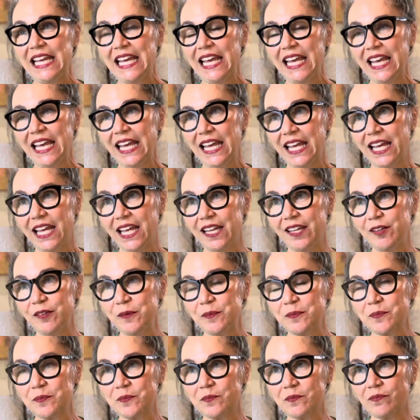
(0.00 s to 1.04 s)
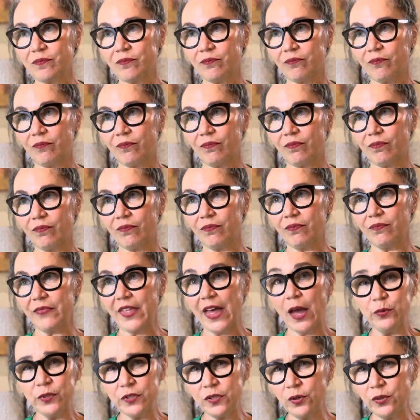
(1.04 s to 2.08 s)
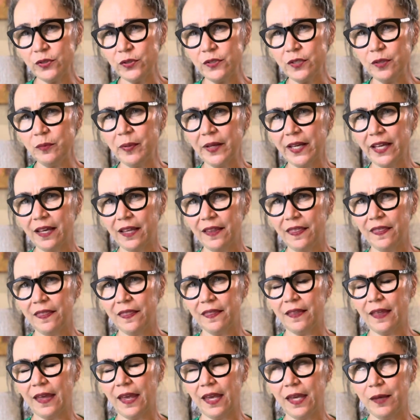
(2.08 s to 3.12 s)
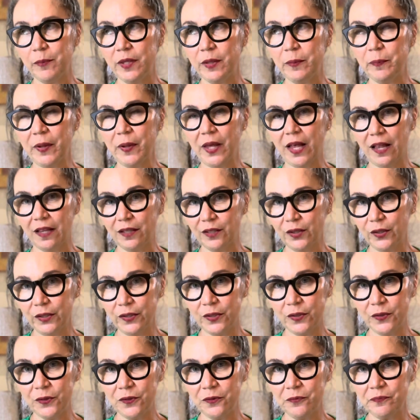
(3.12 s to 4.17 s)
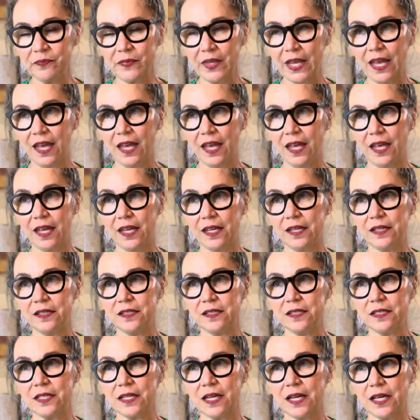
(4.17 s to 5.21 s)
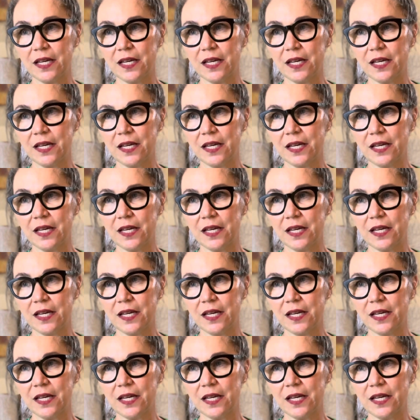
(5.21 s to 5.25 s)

and that was hosted by Amy Palco and